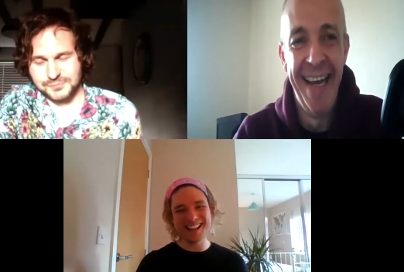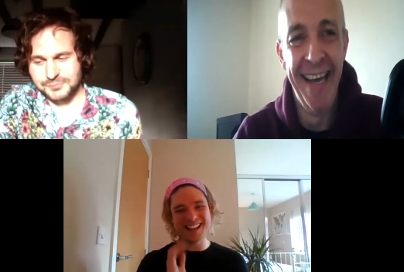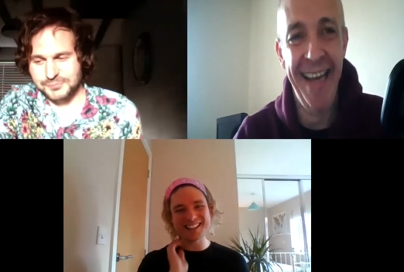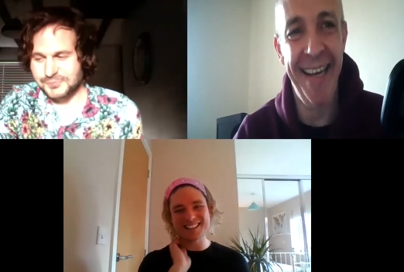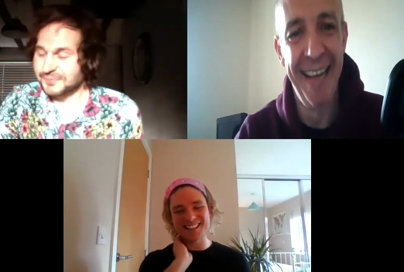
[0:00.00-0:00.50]

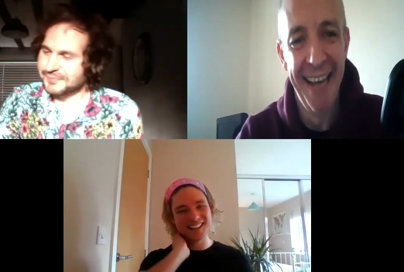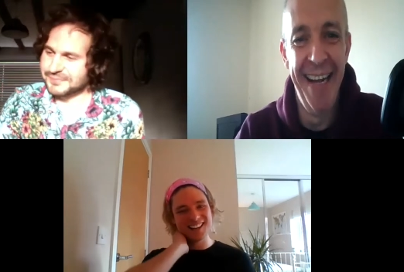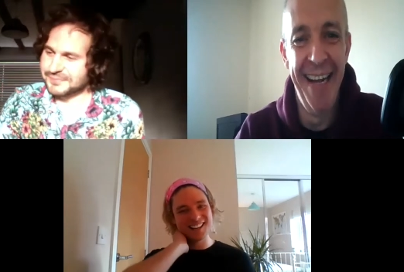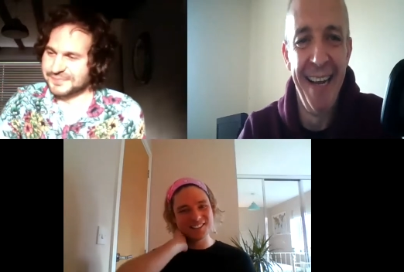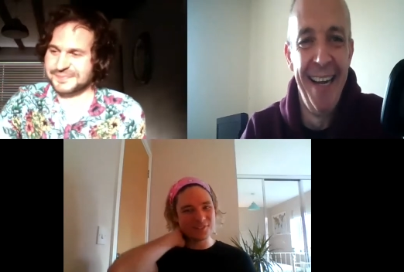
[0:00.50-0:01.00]
Speaker 1: yeah I, don't,
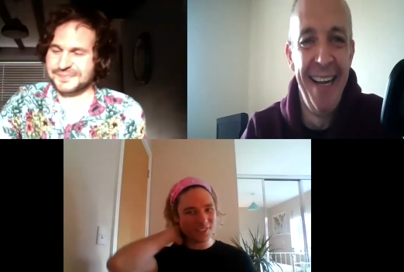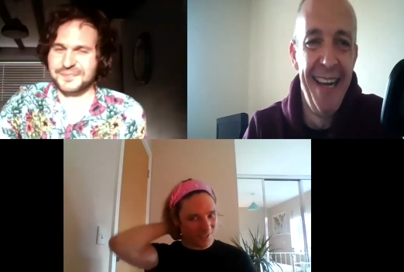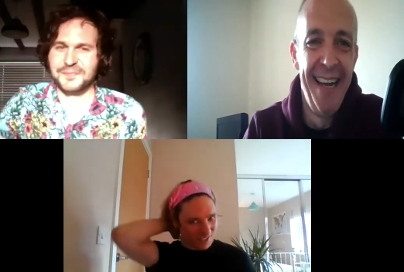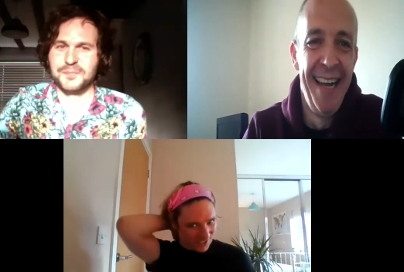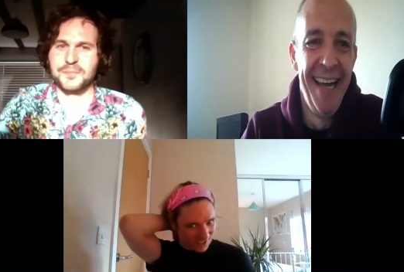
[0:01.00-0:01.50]
I don't.
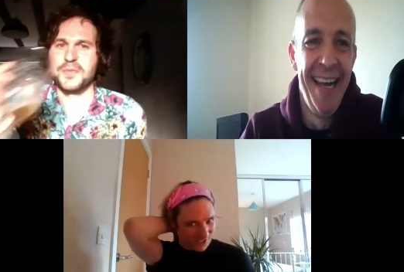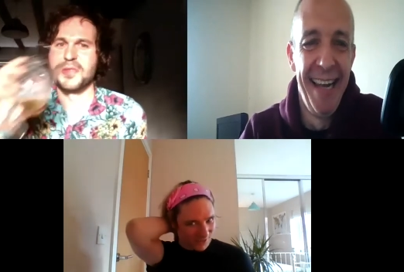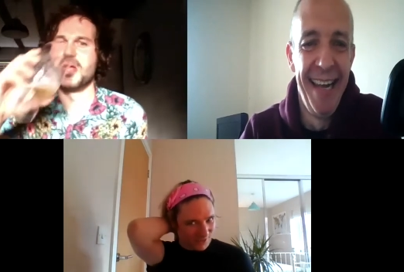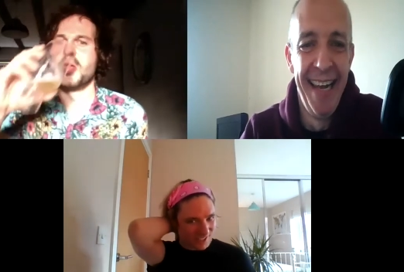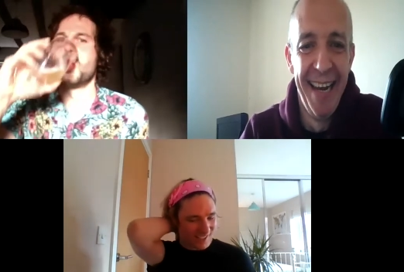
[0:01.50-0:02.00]
I just
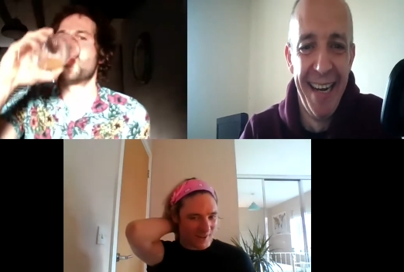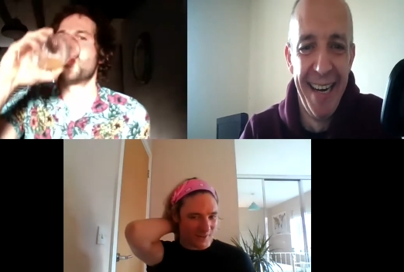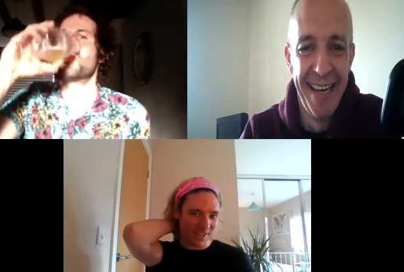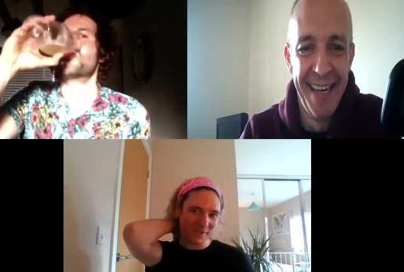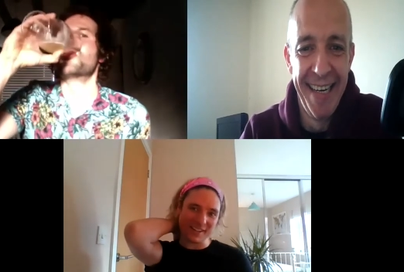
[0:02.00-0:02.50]
don't think you get
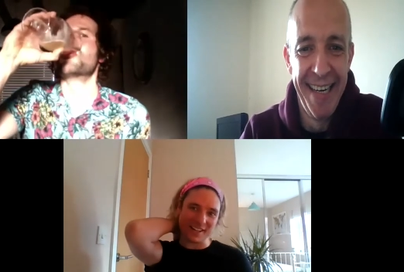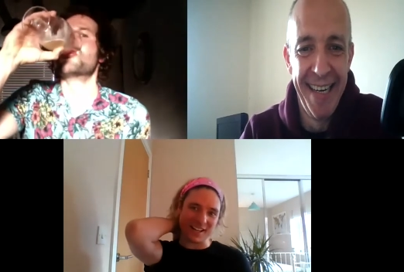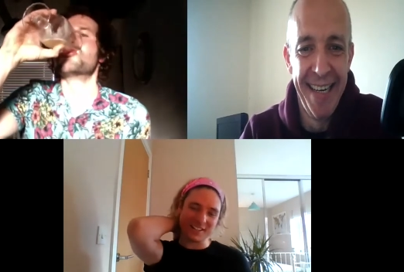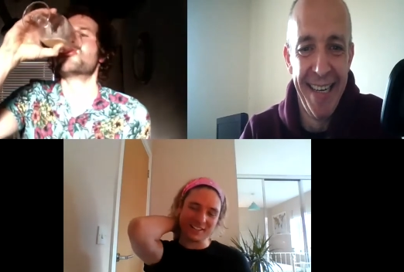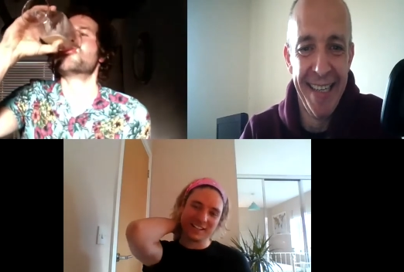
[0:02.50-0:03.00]
away with it.
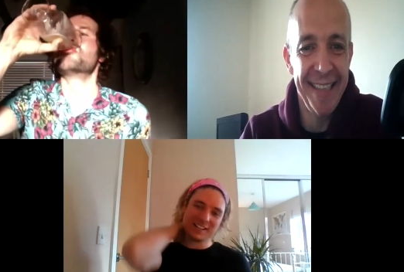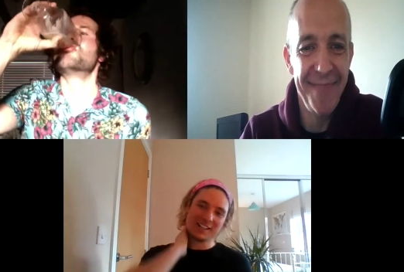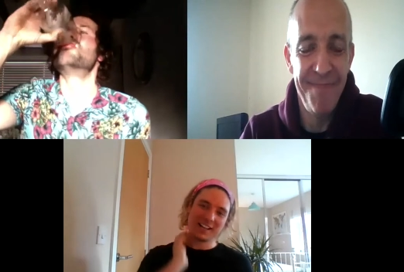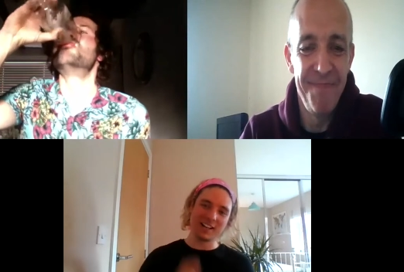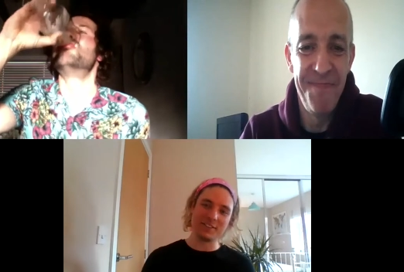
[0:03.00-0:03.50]
I,
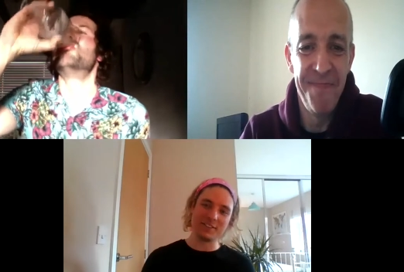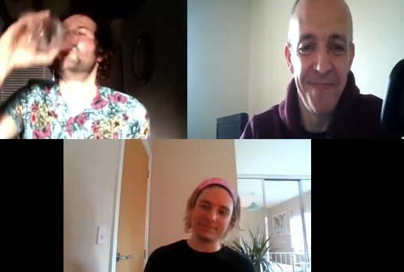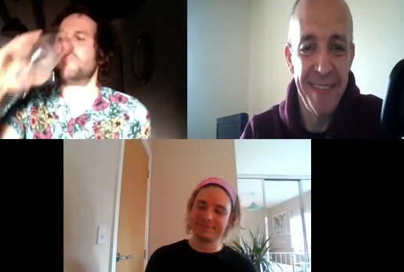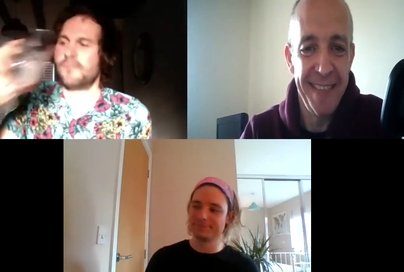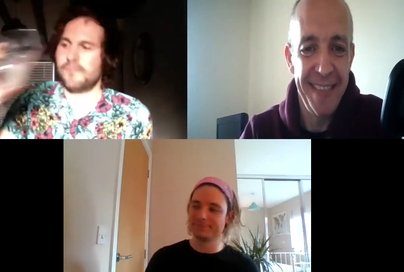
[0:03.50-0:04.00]
I,
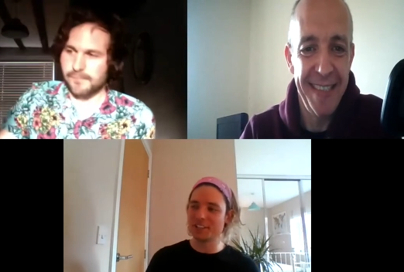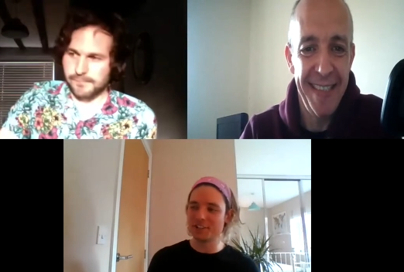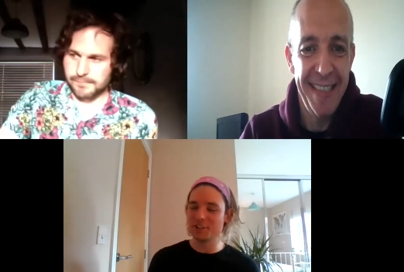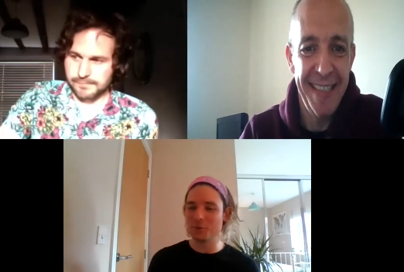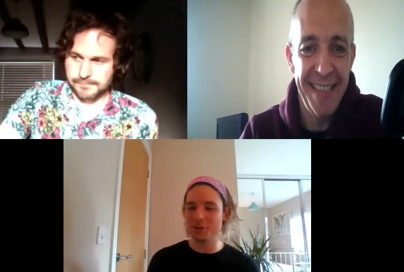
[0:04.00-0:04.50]
I,
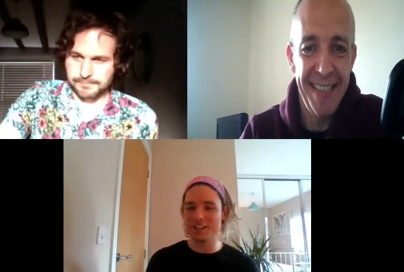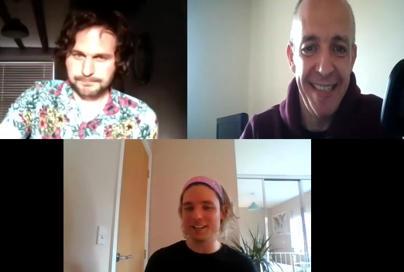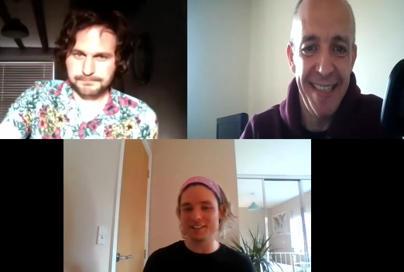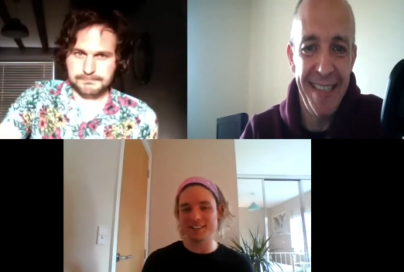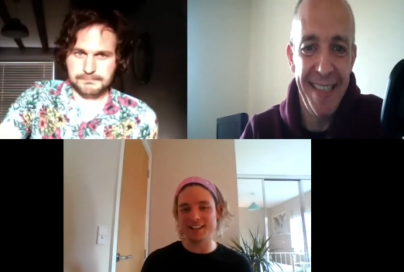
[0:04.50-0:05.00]
don't know what it
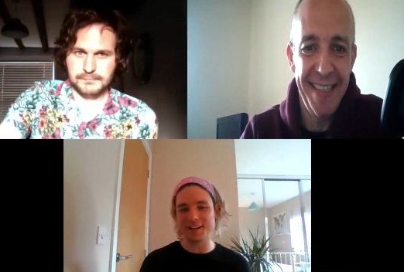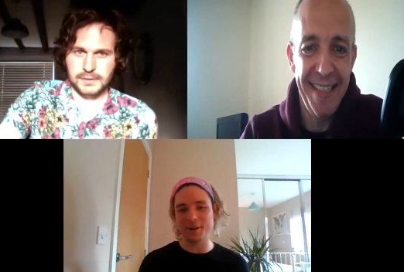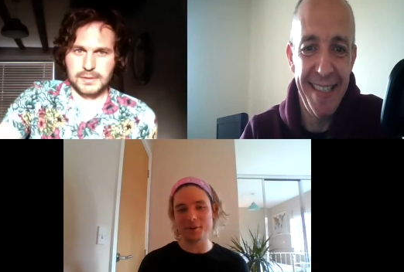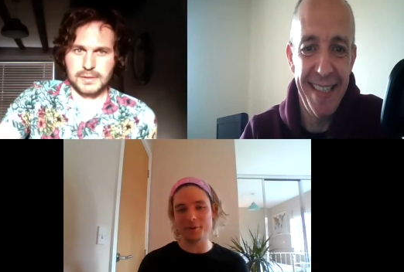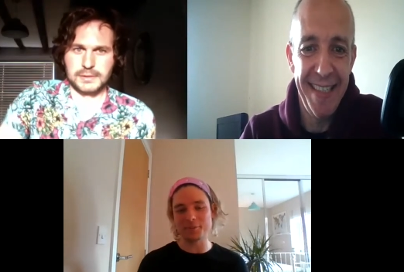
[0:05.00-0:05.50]
is like
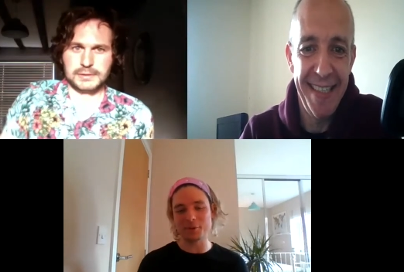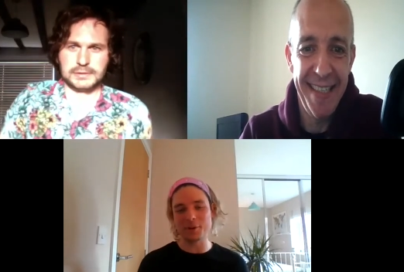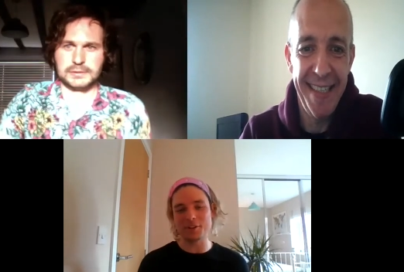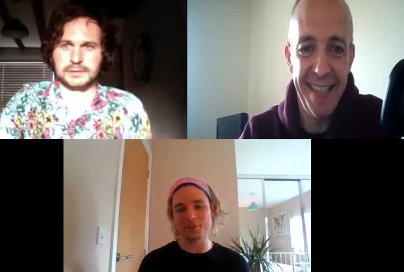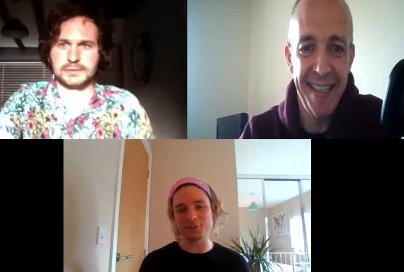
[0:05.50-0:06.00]
about
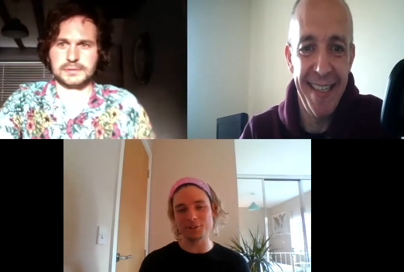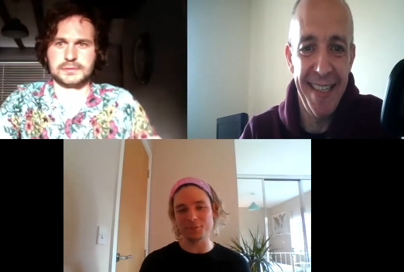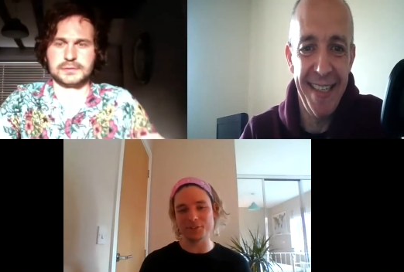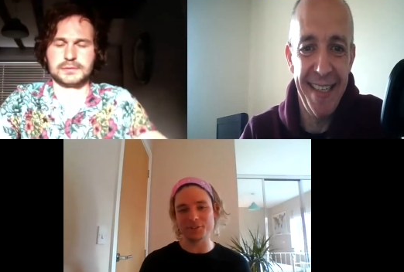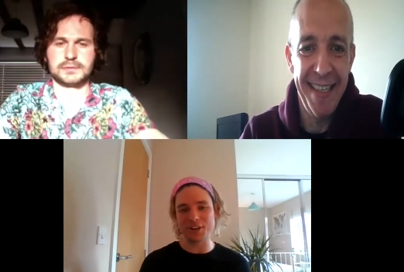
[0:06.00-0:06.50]
about those
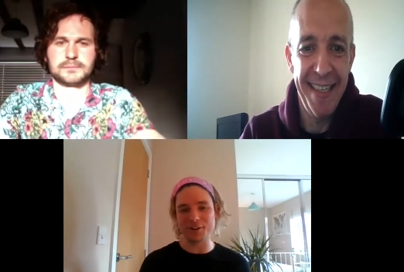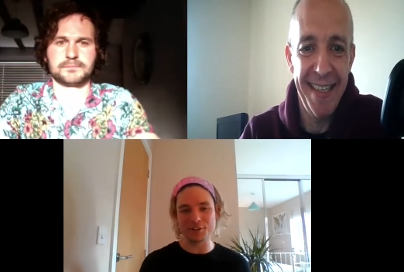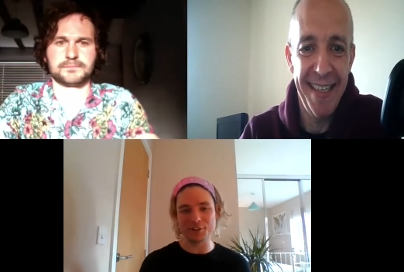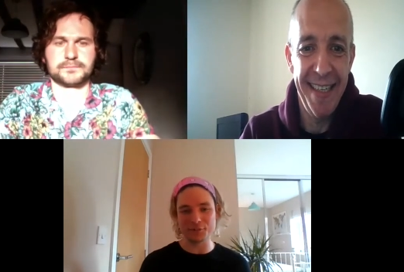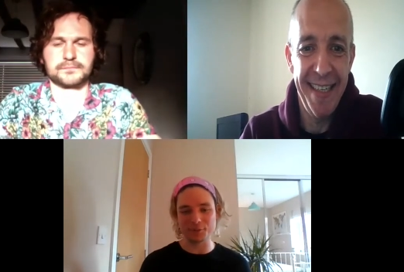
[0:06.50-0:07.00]
clubs. It's fair
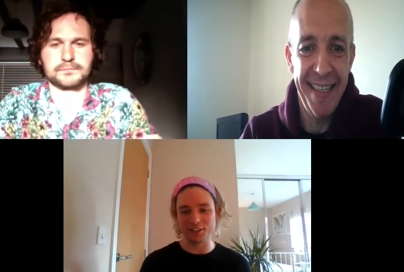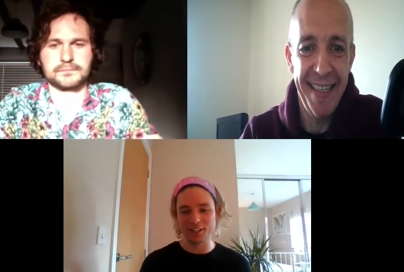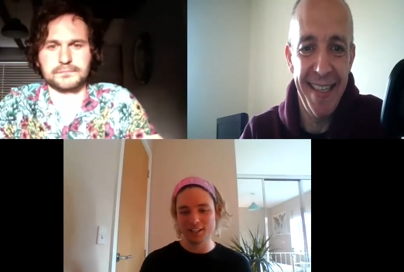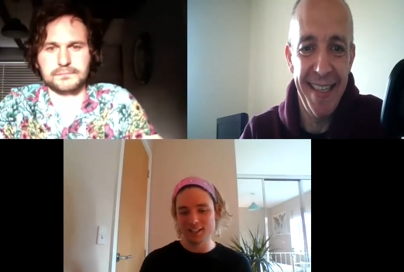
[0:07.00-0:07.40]
enough, but